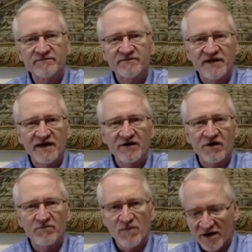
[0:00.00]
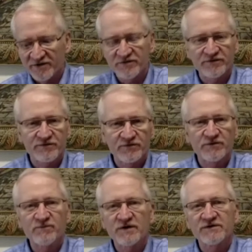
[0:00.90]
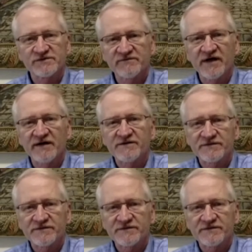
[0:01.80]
that are monitored through the PERS device.